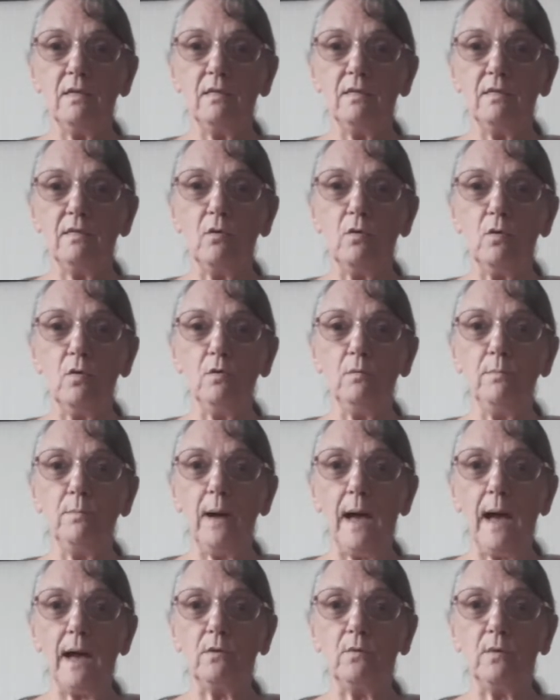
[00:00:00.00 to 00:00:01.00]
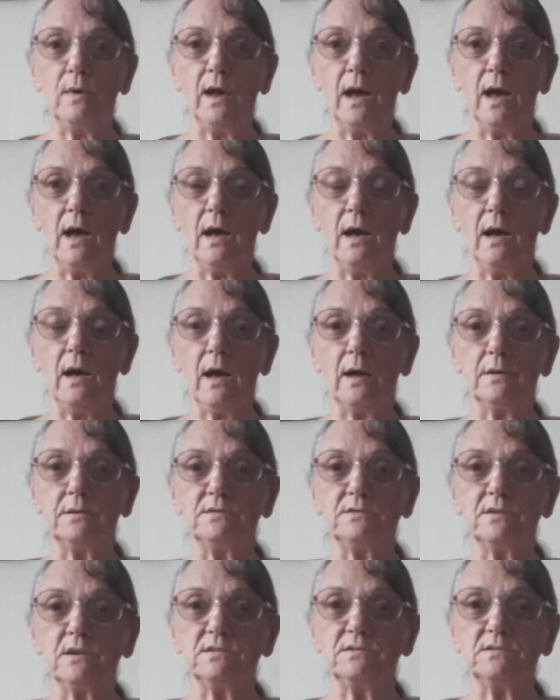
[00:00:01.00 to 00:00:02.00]
the whole back, when I had
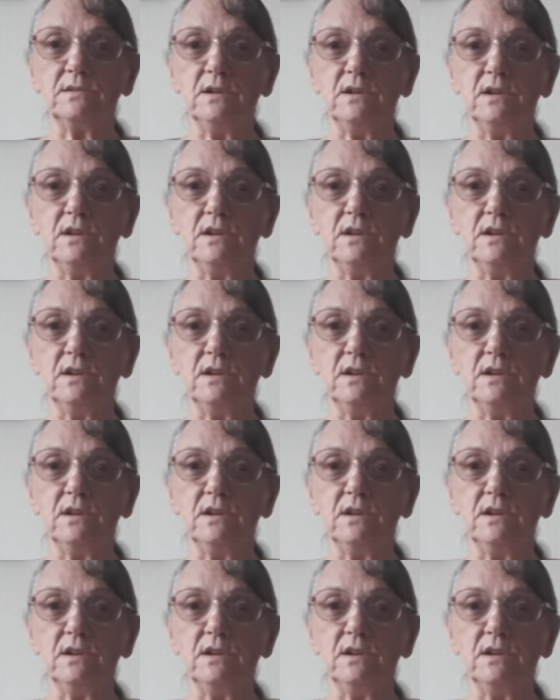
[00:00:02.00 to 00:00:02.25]
16